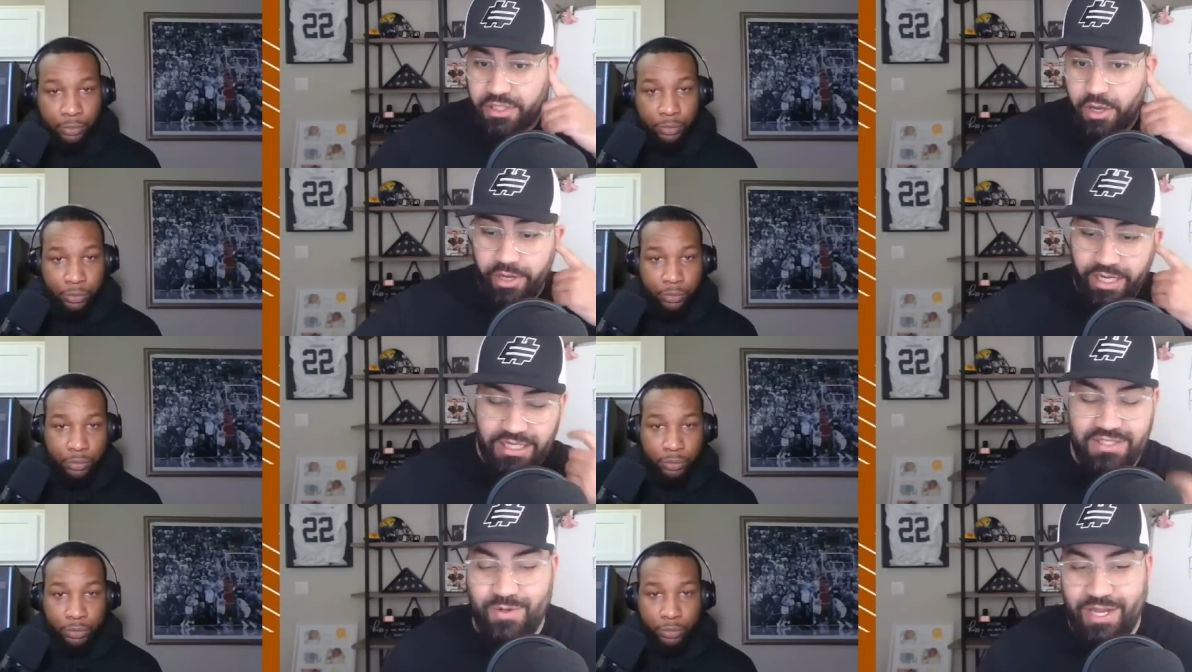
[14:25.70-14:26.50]
Speaker 1: going
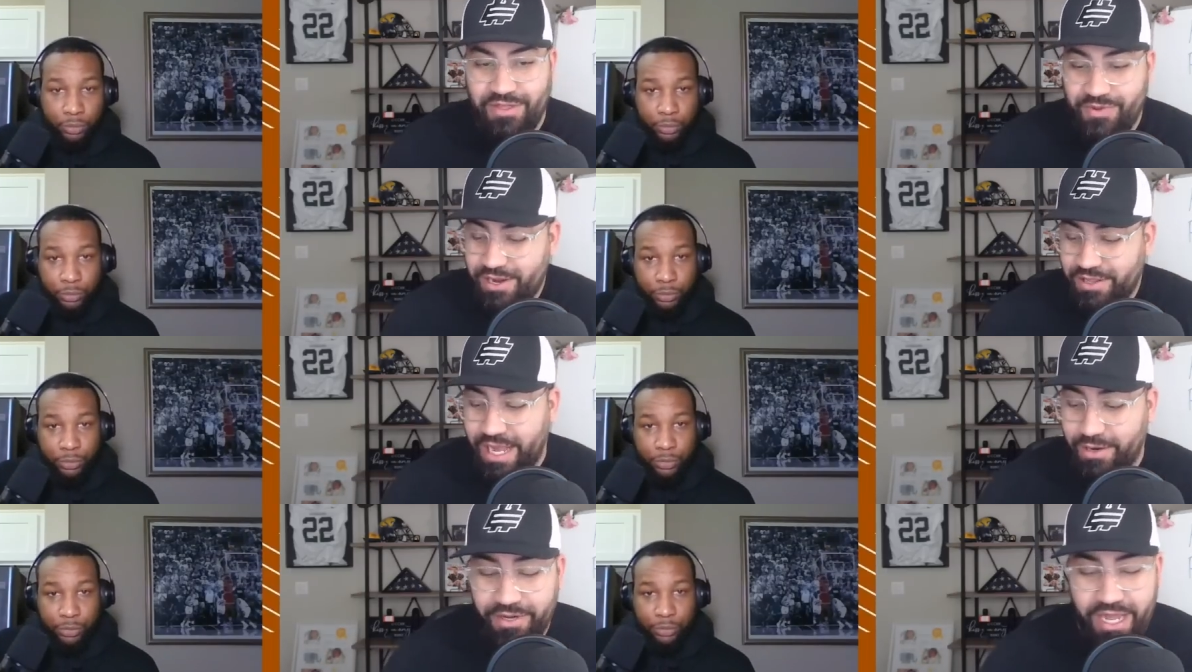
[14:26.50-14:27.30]
into 23, you're
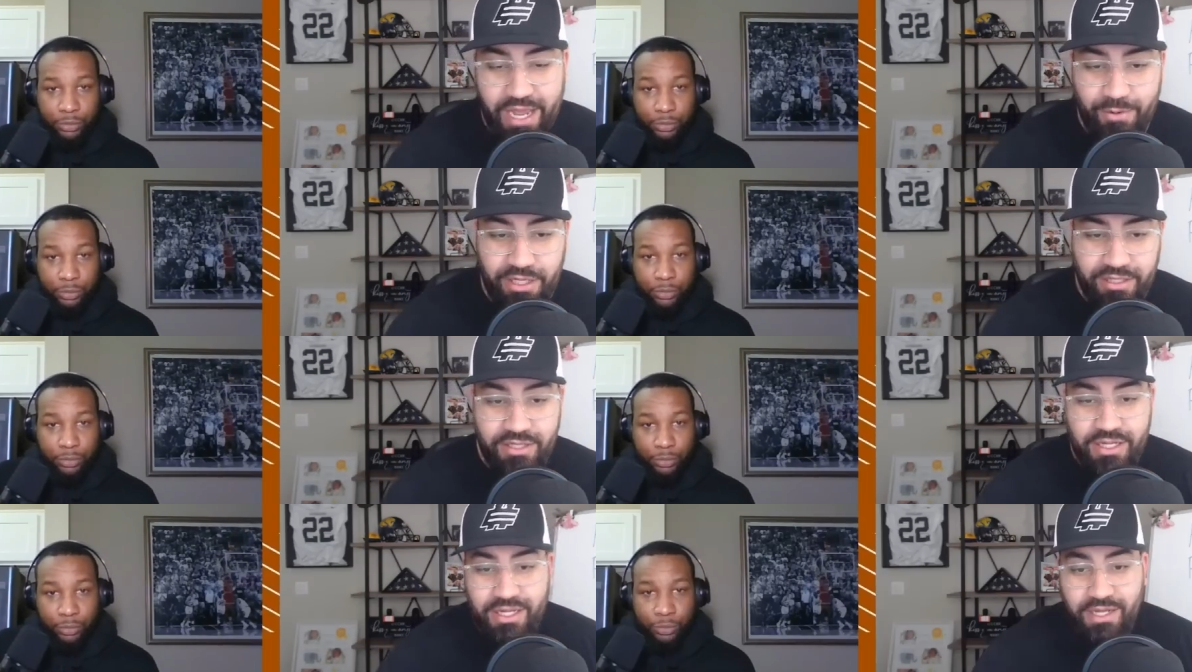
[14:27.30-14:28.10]
like, okay,
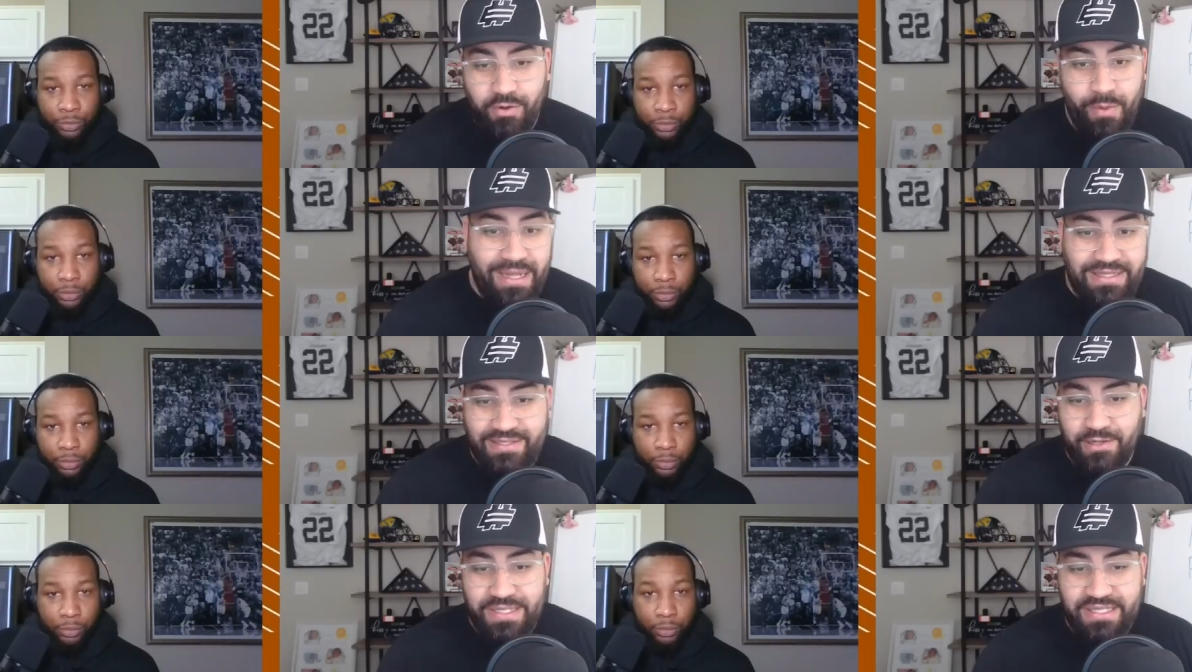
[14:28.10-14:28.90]
well, we might
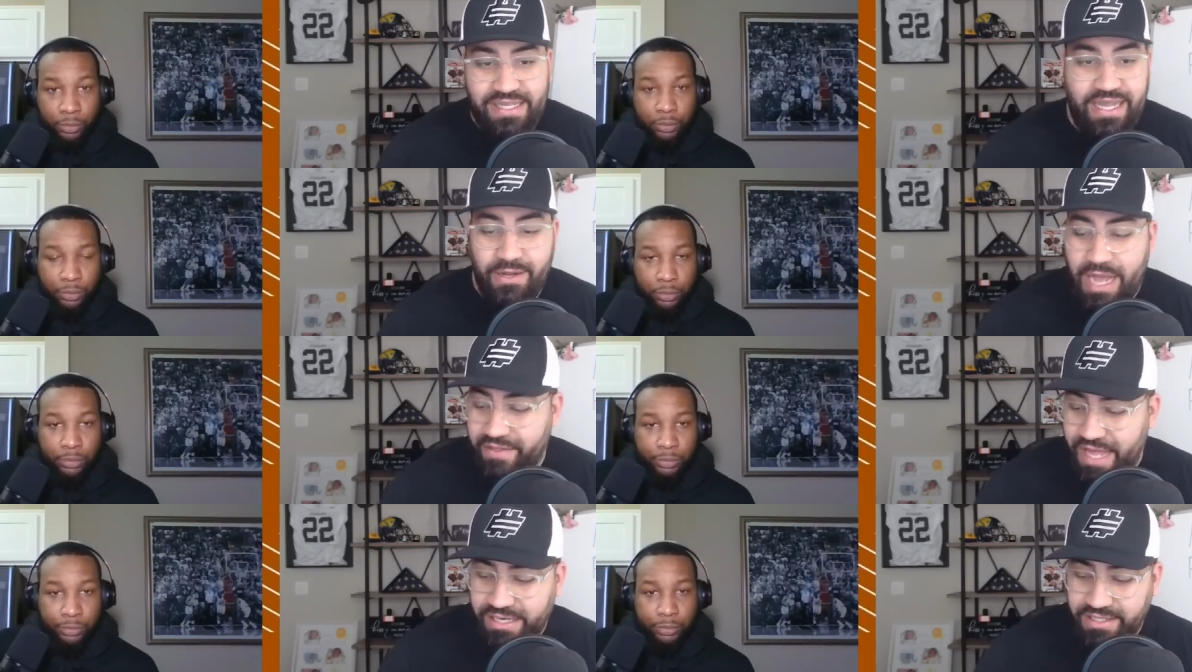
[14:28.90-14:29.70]
still be seeing
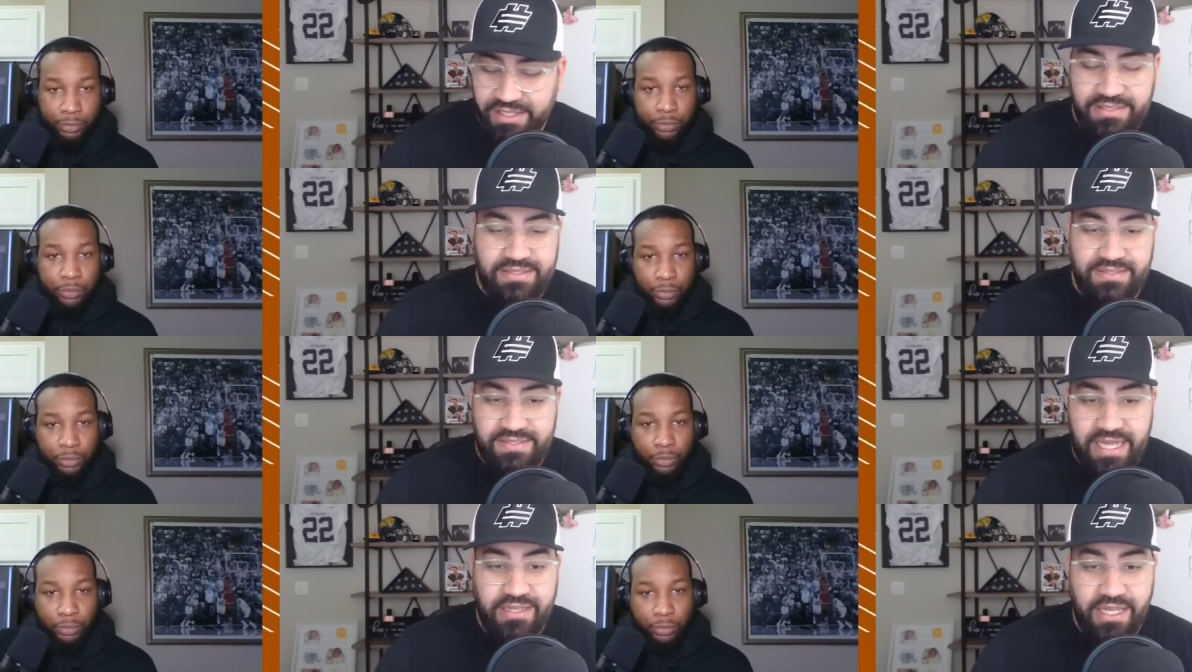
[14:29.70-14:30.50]
how that dust is
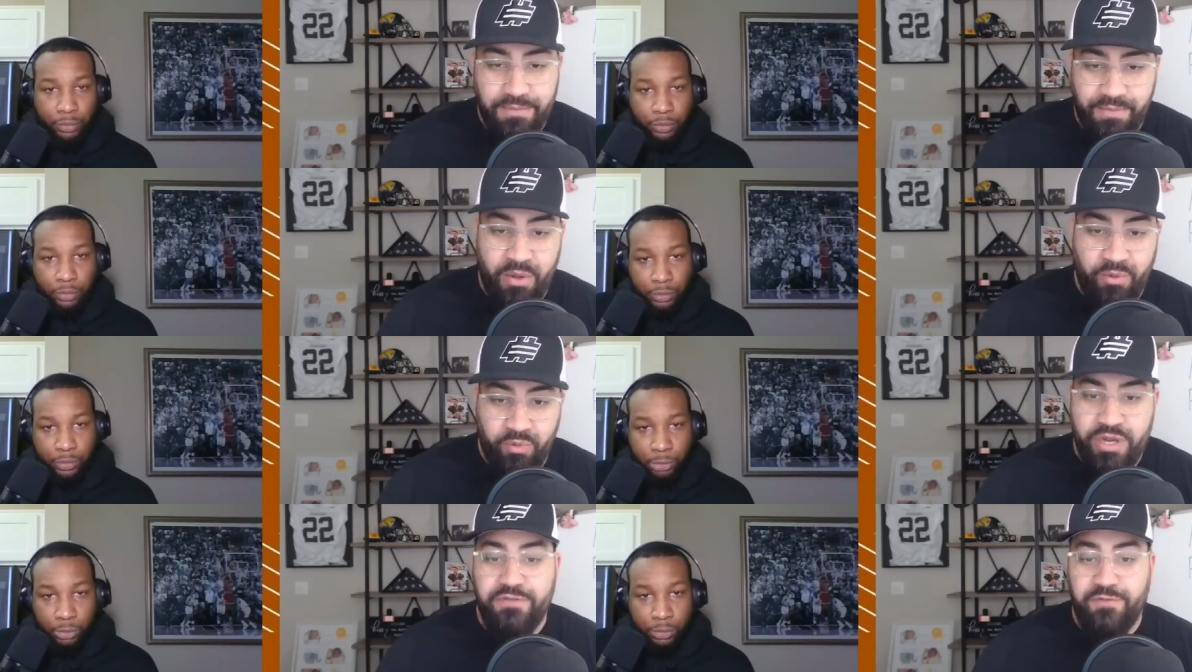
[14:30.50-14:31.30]
settling, but
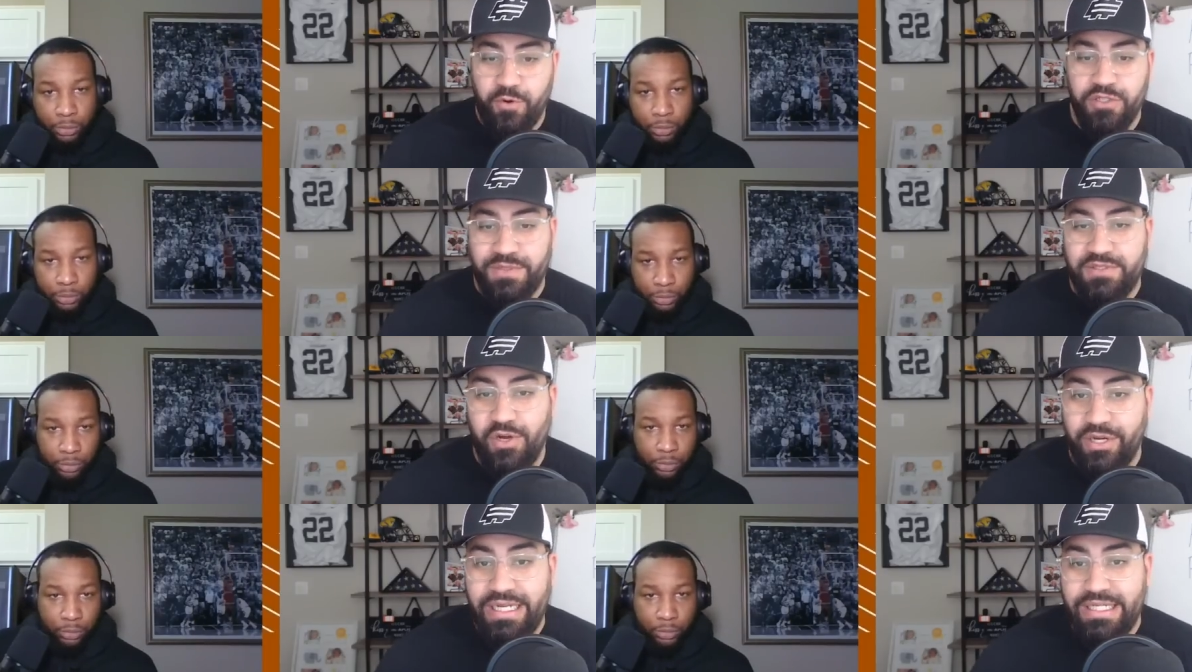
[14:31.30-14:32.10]
reinforcements
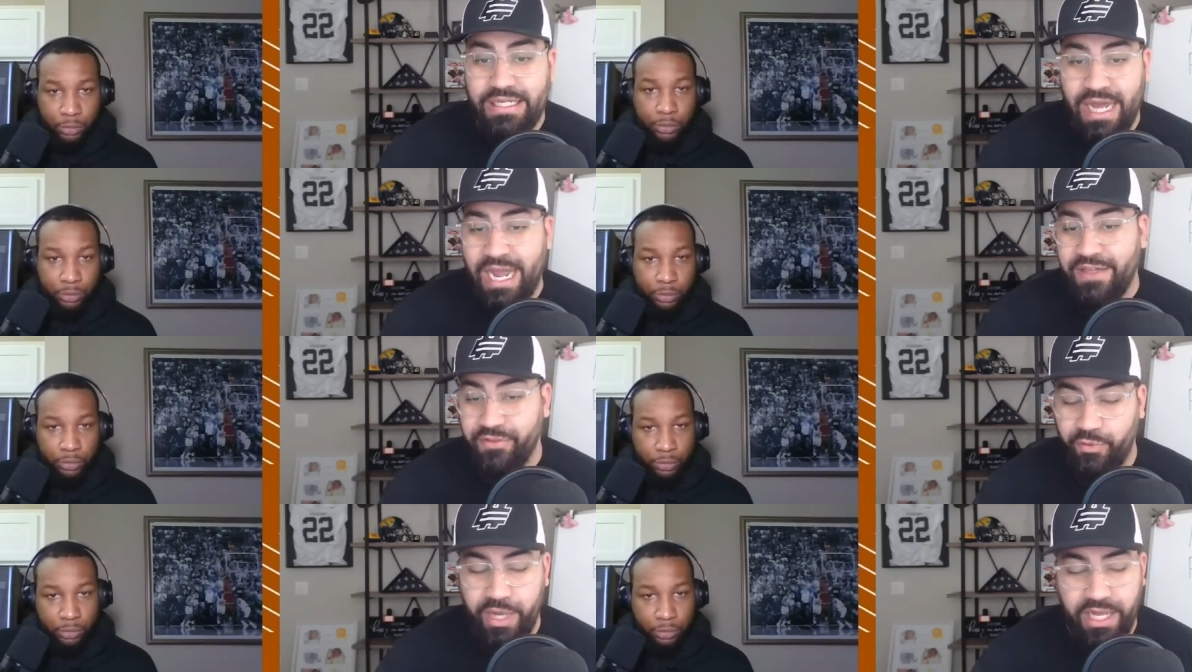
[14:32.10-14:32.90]
are needed
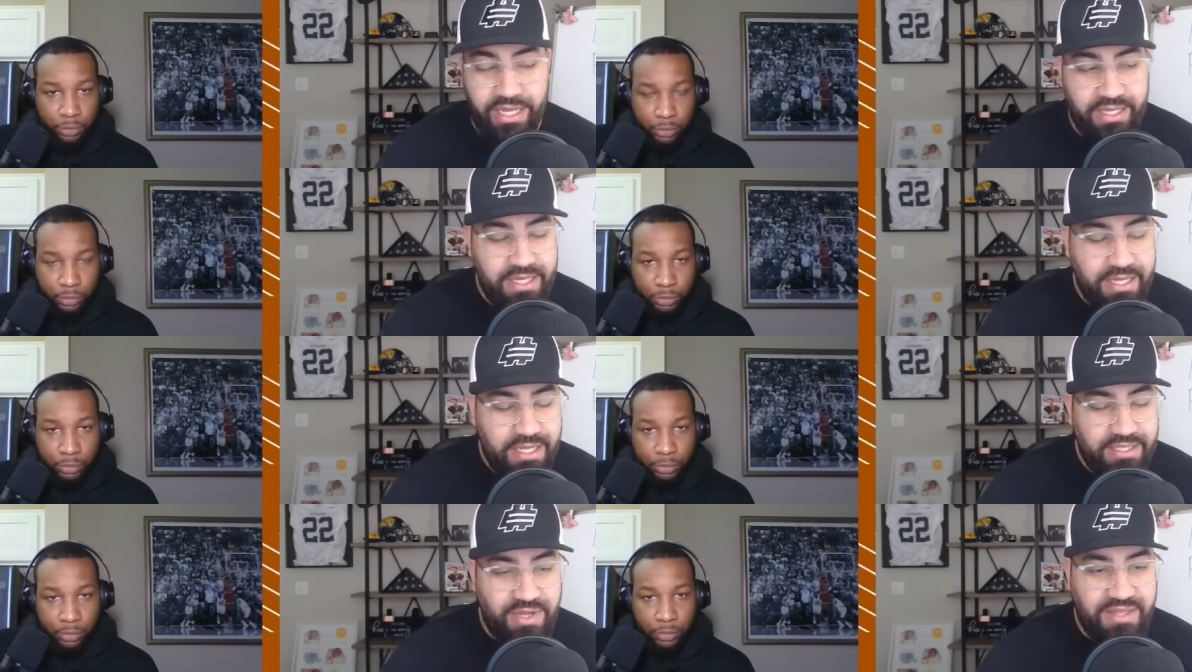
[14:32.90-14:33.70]
either way.
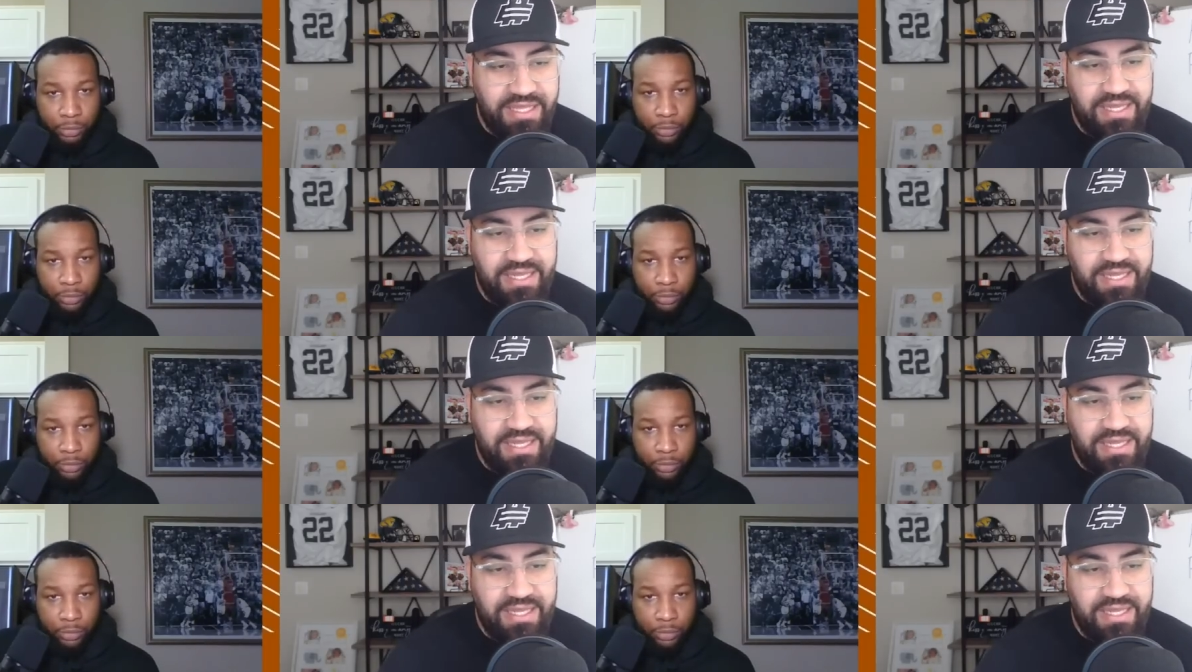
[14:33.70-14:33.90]
So I think